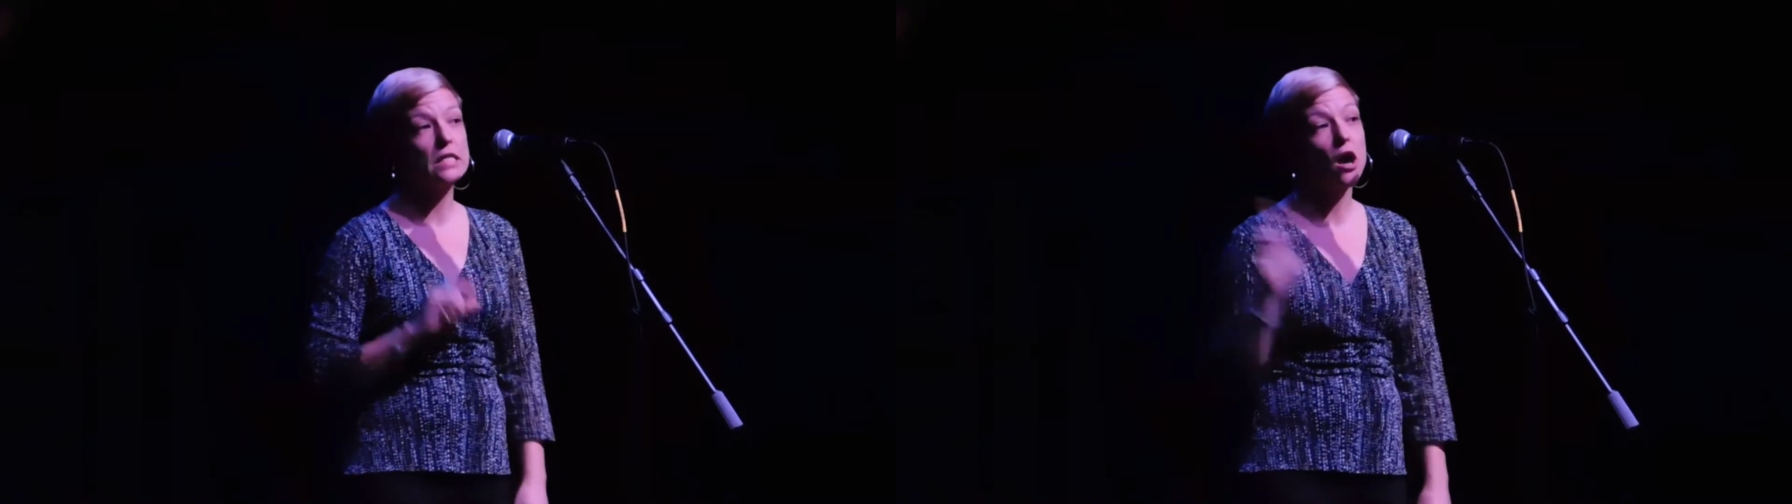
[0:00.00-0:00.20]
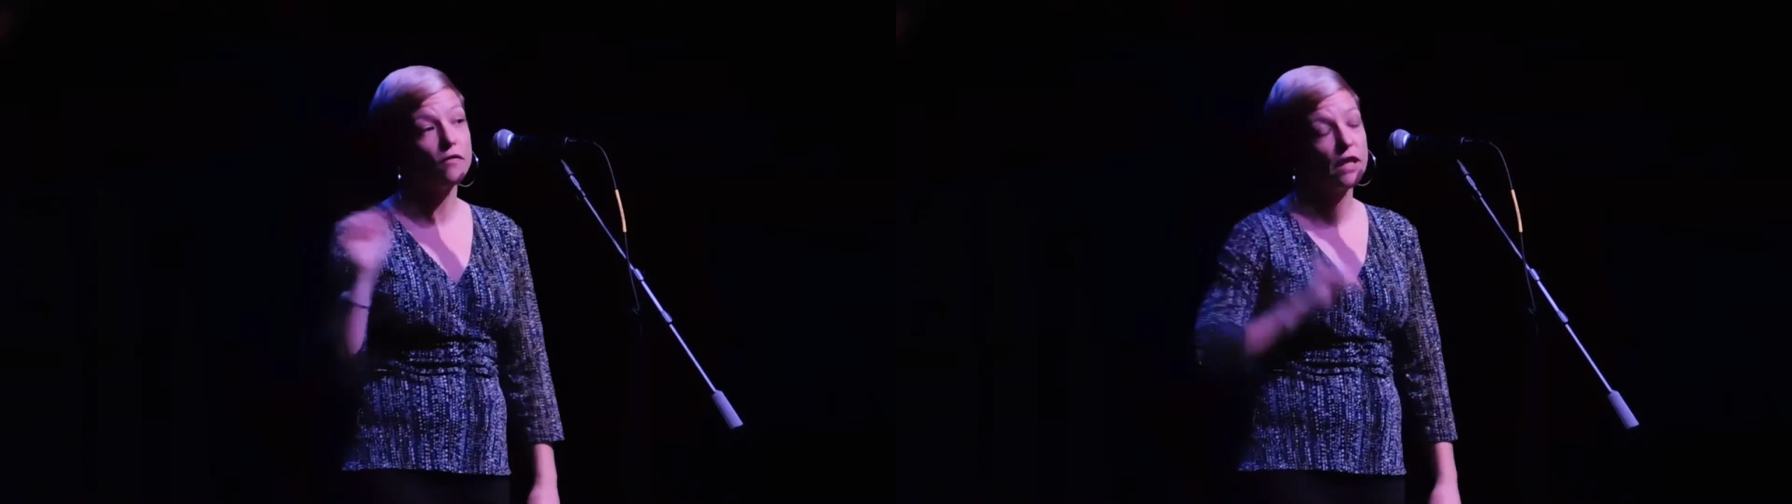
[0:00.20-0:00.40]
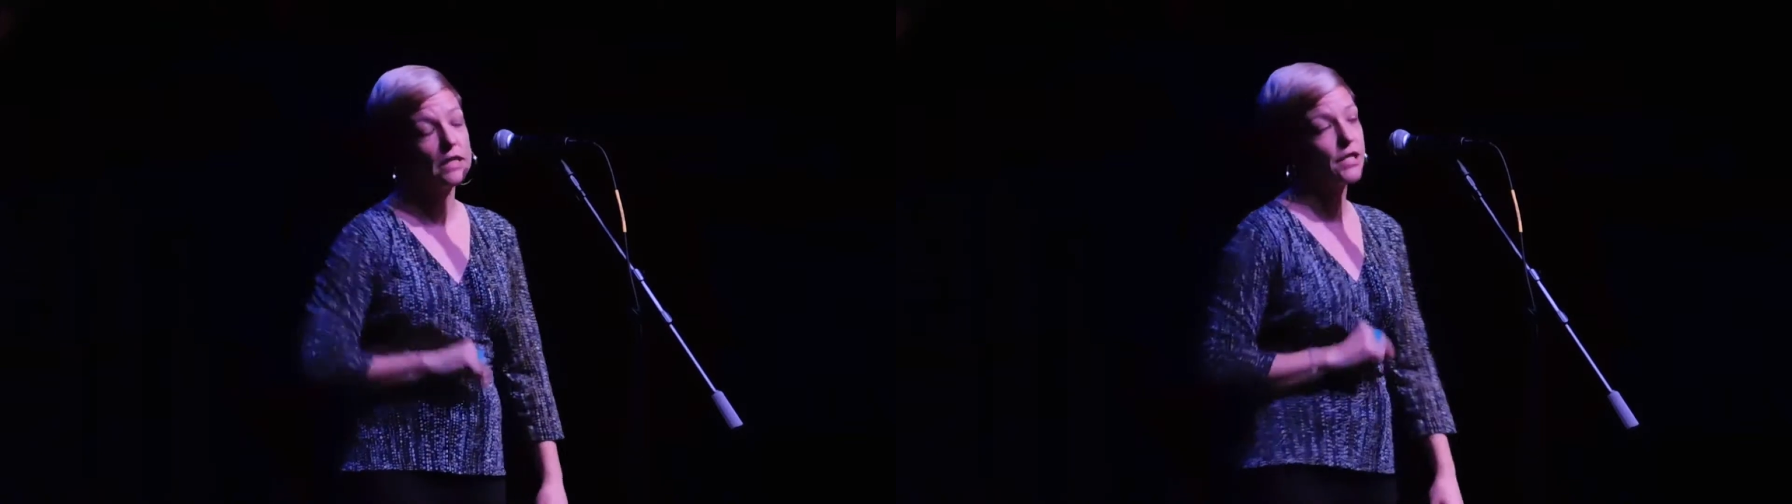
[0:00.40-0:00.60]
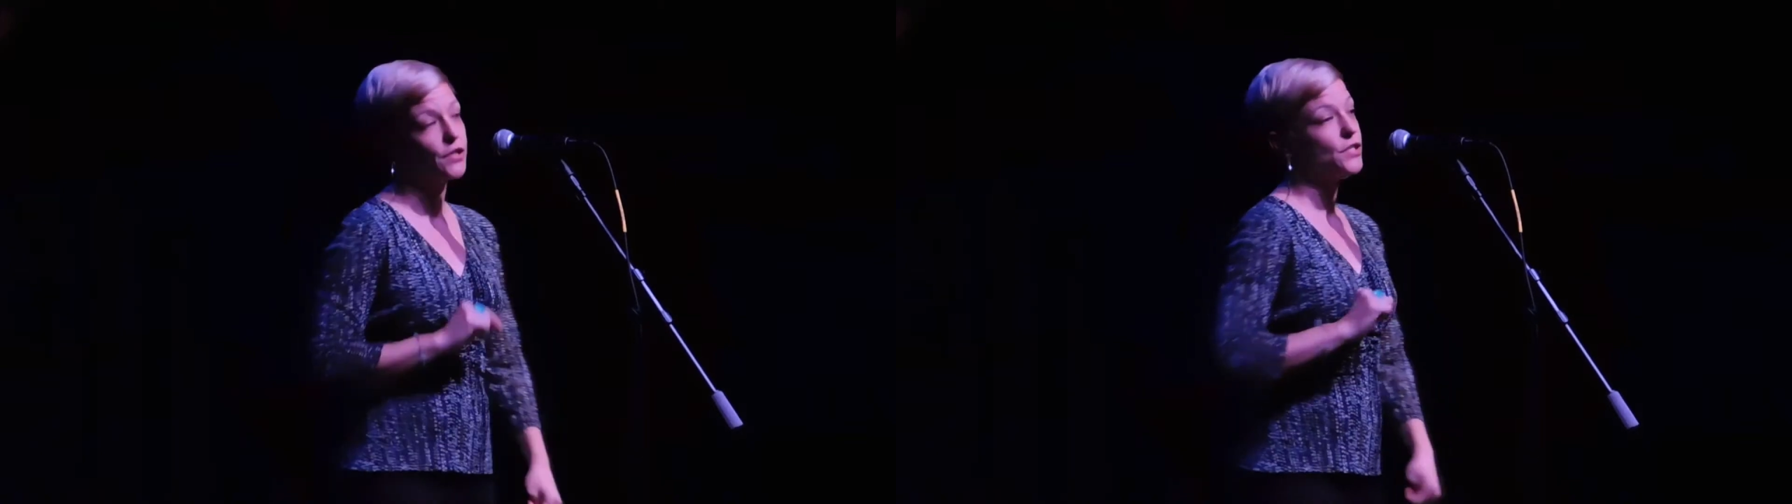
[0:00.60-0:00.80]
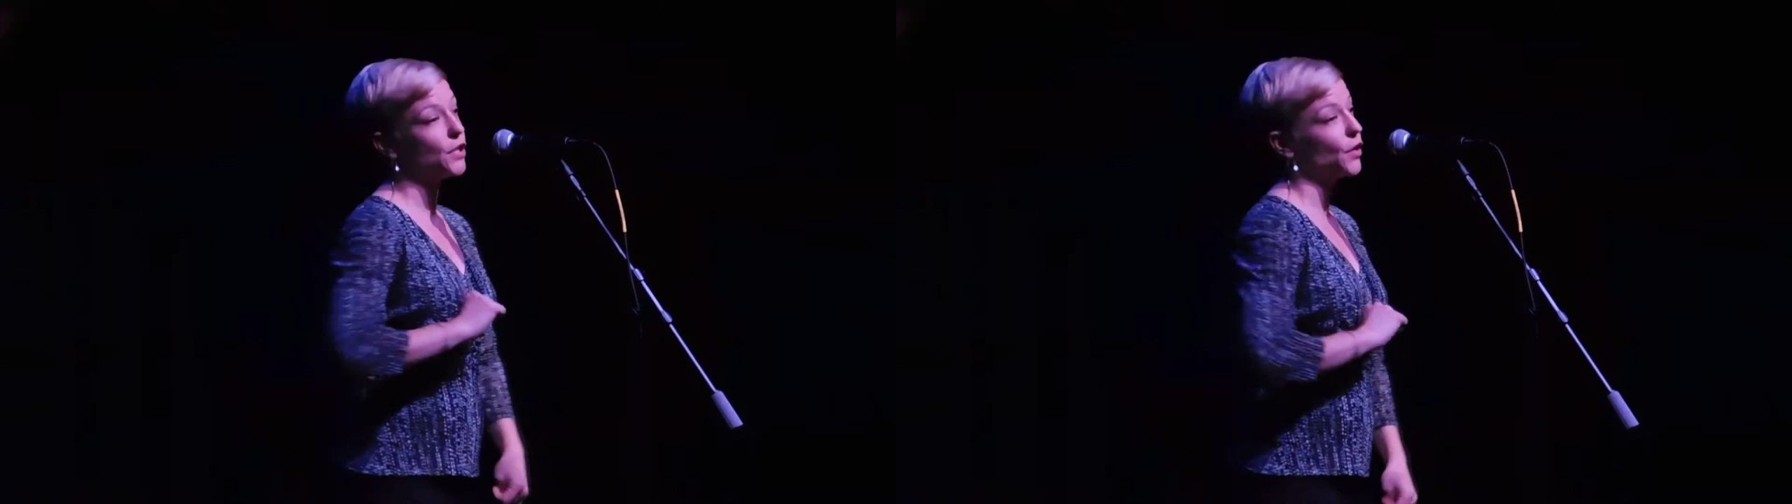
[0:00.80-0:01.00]
all
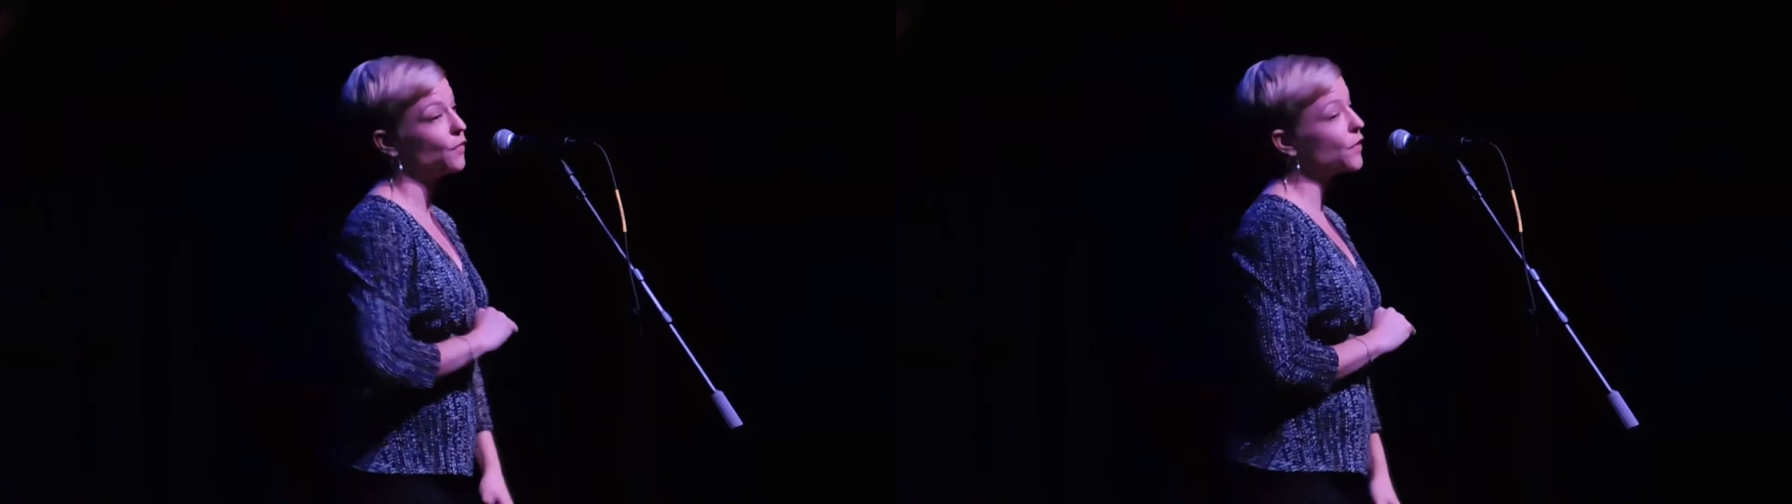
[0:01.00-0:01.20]
volunteered to go